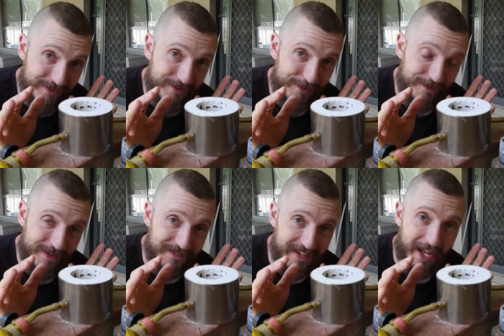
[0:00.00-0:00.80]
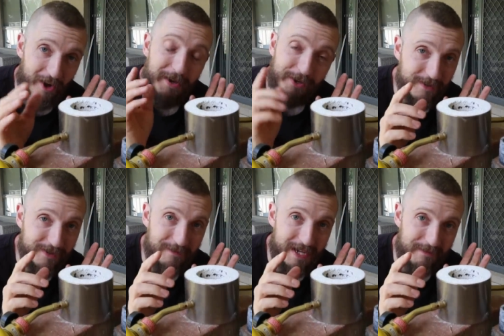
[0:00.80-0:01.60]
to do this, and I am going
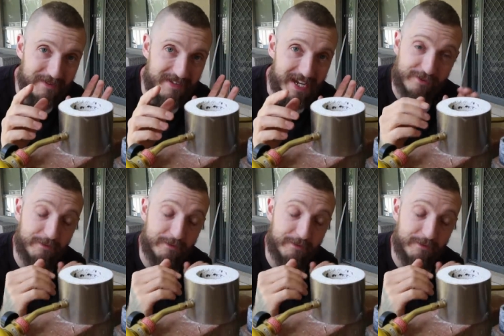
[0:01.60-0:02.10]
to make mistakes.